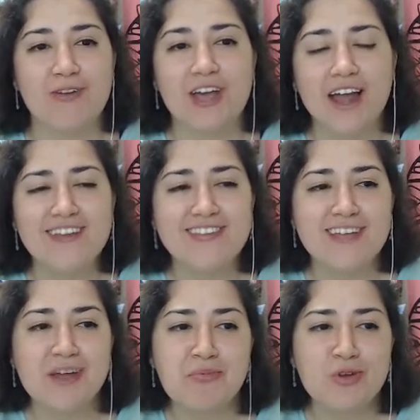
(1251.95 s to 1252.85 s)
we got it
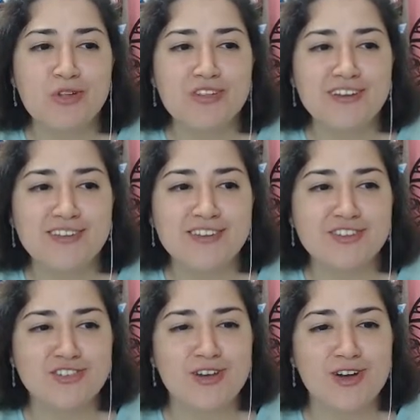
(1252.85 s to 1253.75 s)
set up so it doesn't
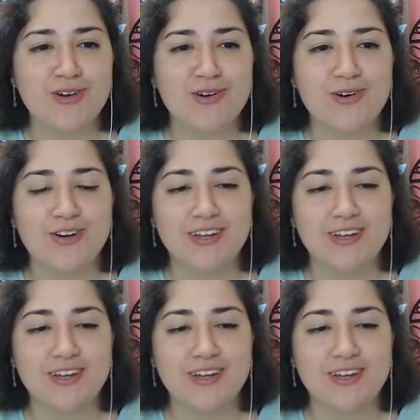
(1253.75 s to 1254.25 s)
struggle.